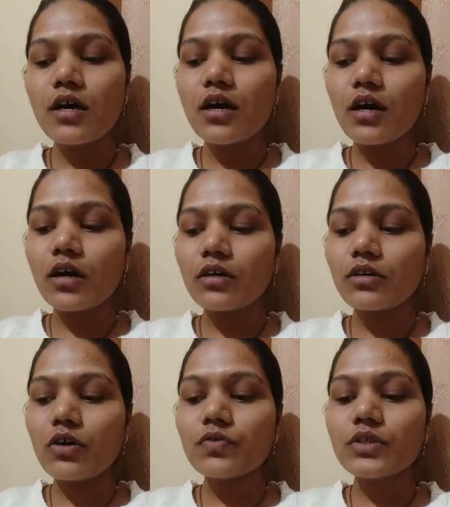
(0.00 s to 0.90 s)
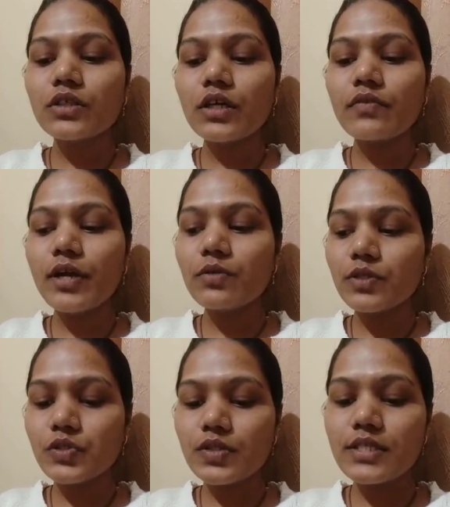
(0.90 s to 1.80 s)
of
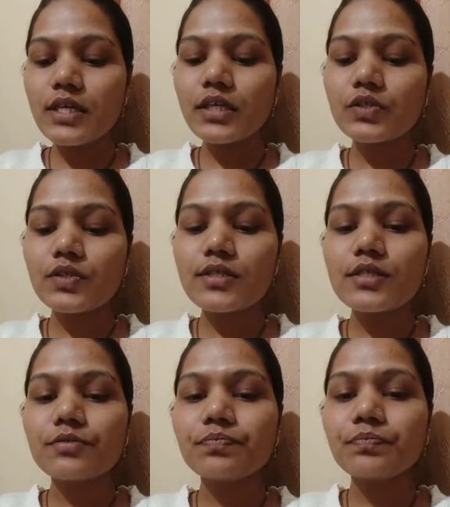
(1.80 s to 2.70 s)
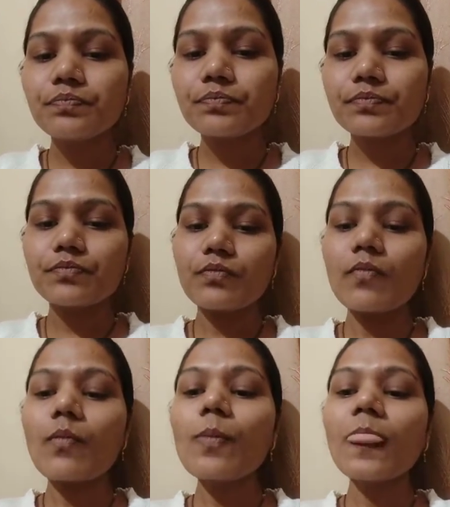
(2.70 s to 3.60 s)
Evaluations Agency.
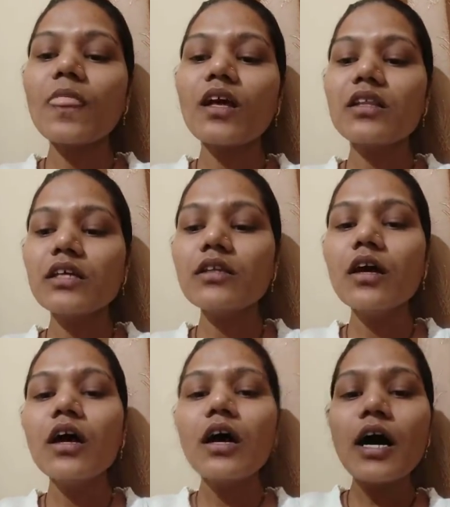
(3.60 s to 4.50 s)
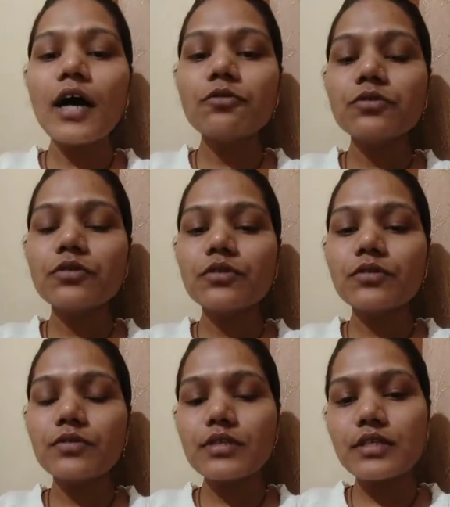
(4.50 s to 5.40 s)
Then
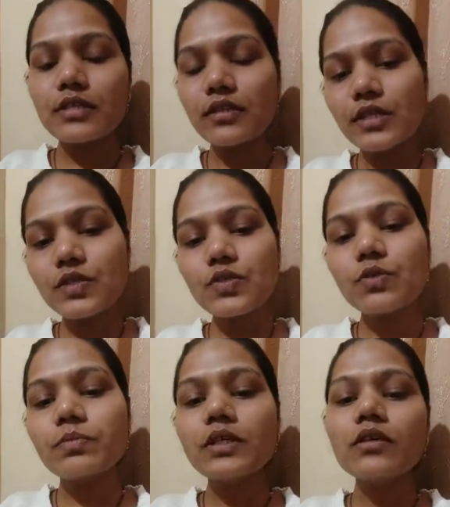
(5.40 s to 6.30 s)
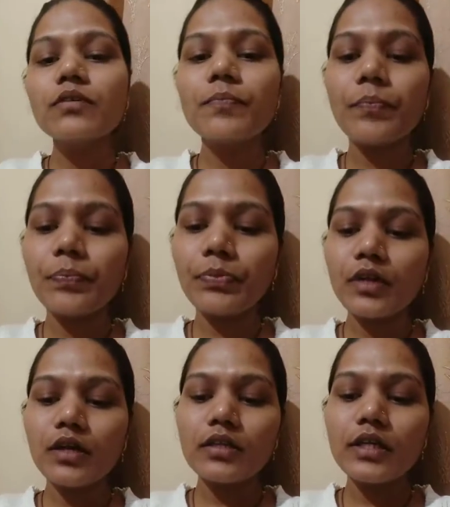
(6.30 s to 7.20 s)
next topic,
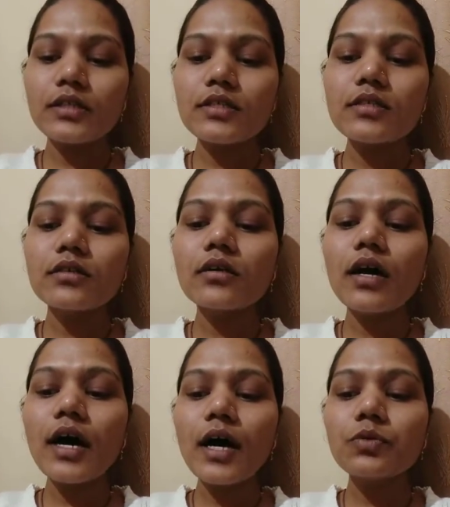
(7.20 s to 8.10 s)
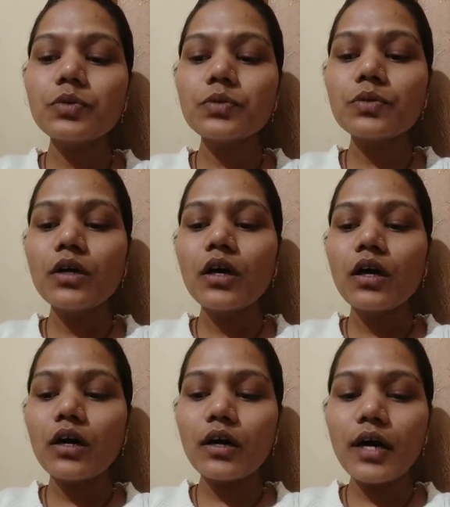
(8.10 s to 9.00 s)
that is the
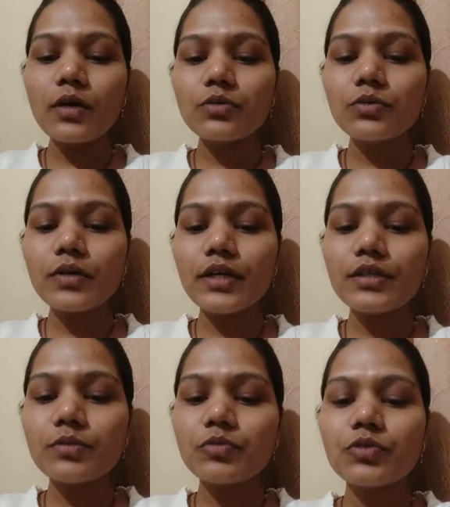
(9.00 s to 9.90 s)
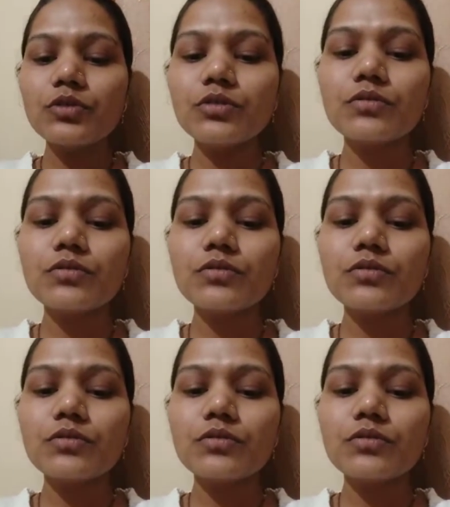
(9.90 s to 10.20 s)
how do I report